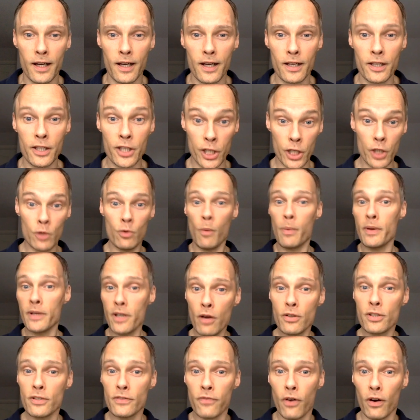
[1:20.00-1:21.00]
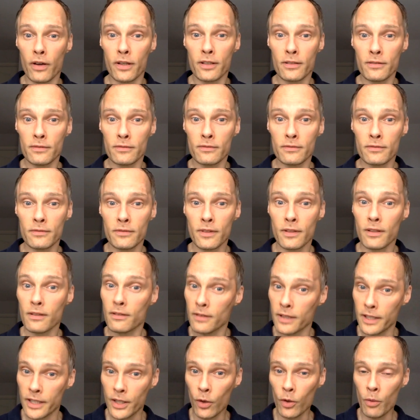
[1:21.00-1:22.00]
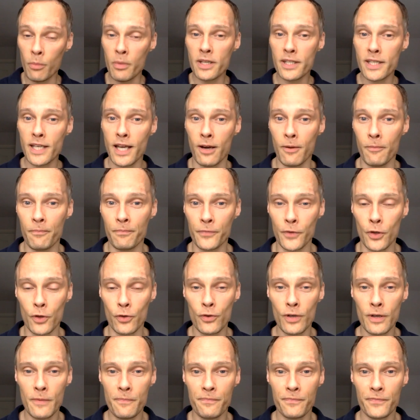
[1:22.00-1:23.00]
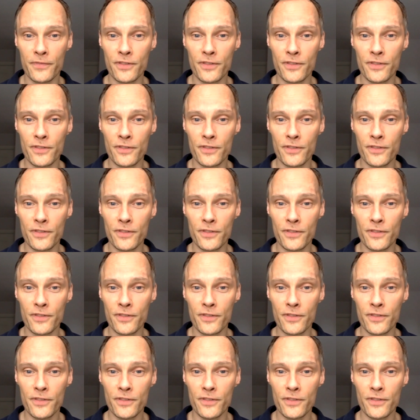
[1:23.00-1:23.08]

you will be notified. You don't want to miss out. All right.